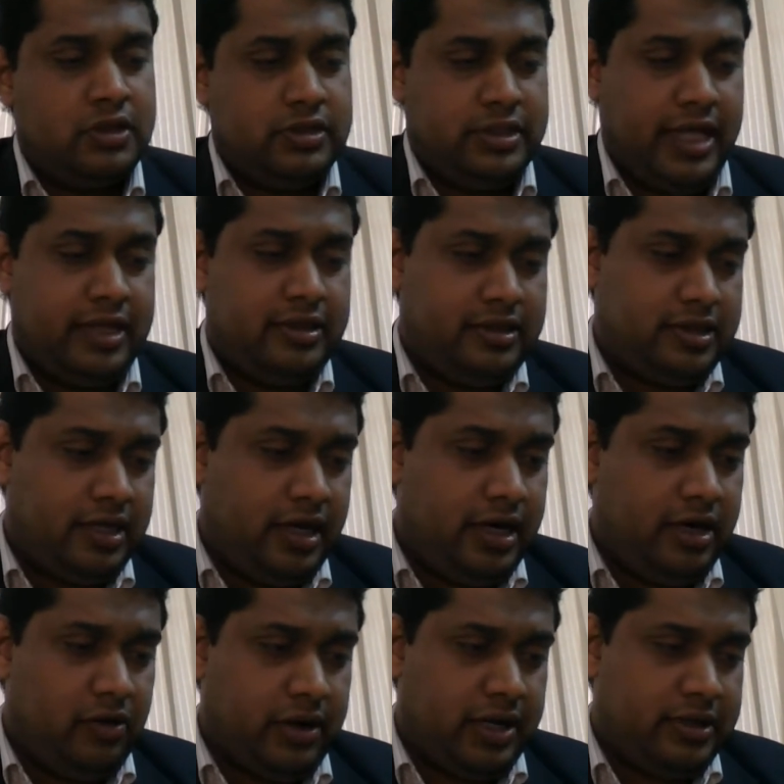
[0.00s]
Then
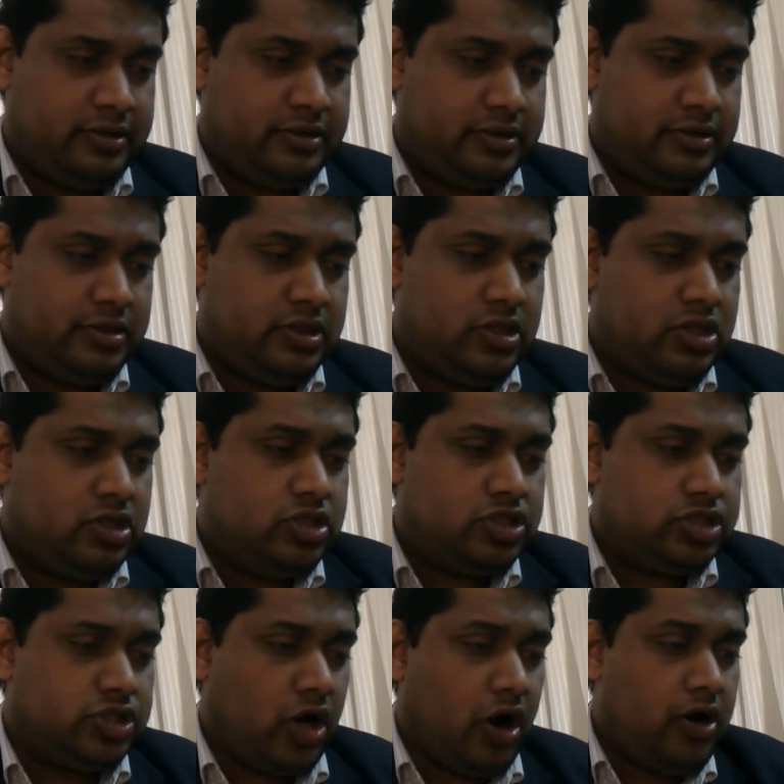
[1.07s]
third one,
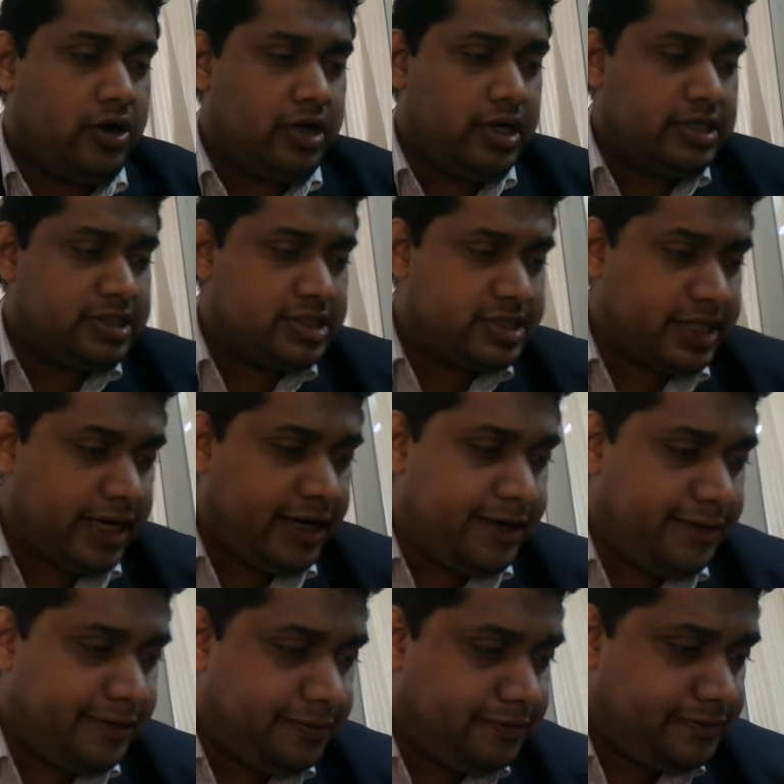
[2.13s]

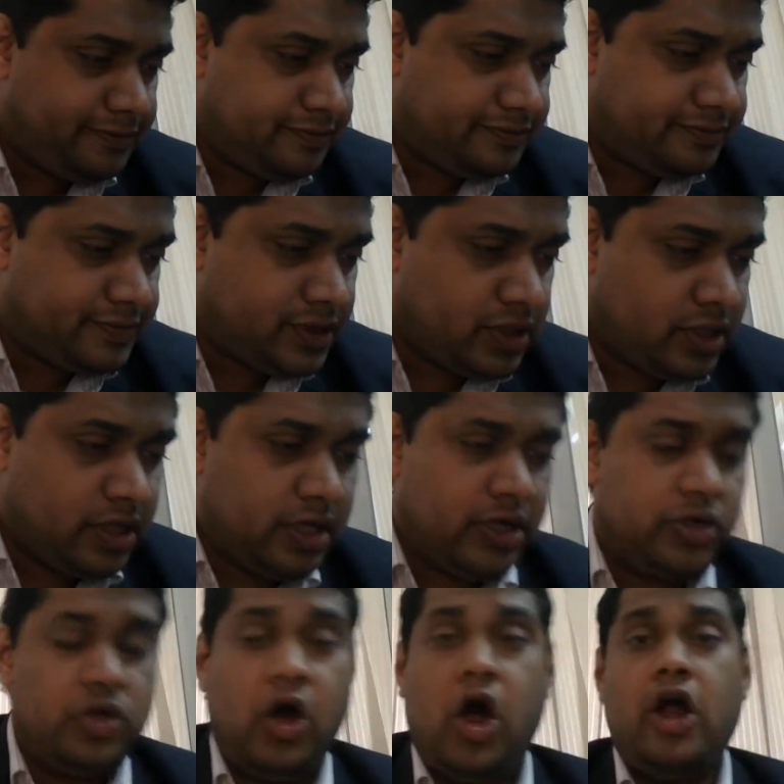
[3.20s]
shortlisted
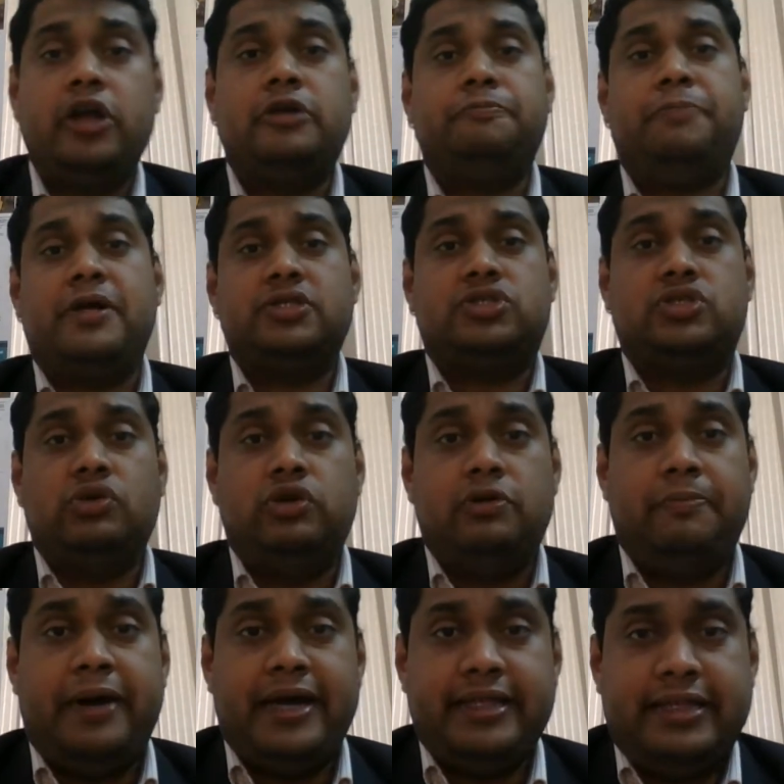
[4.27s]
not pursued
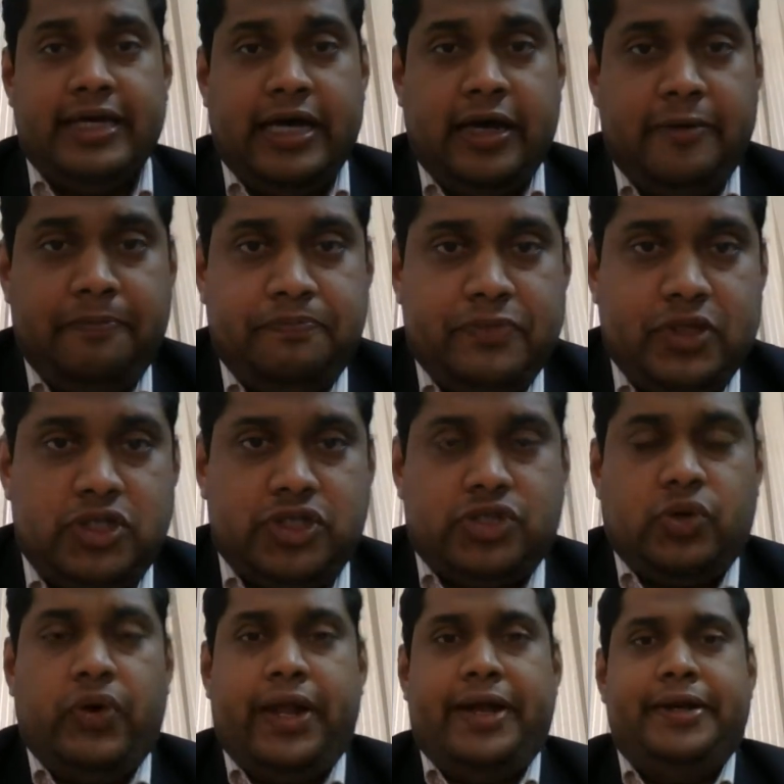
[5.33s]
by the
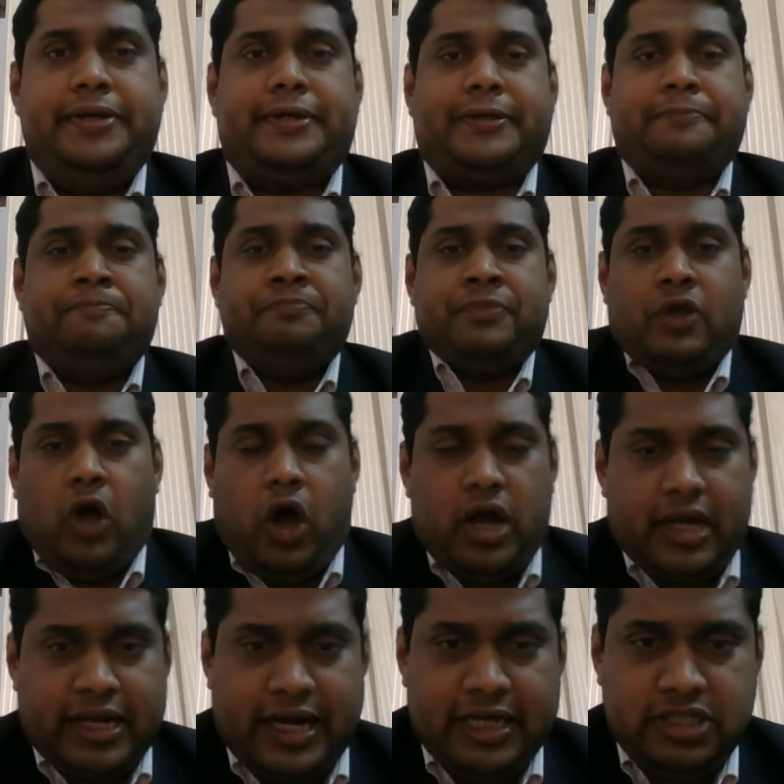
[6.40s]
student or
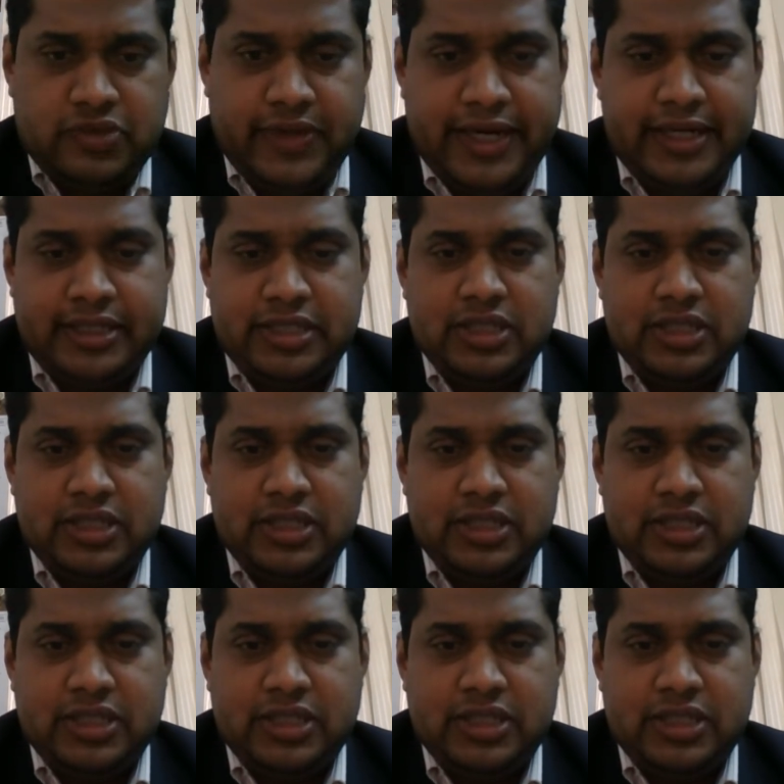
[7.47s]
graduate.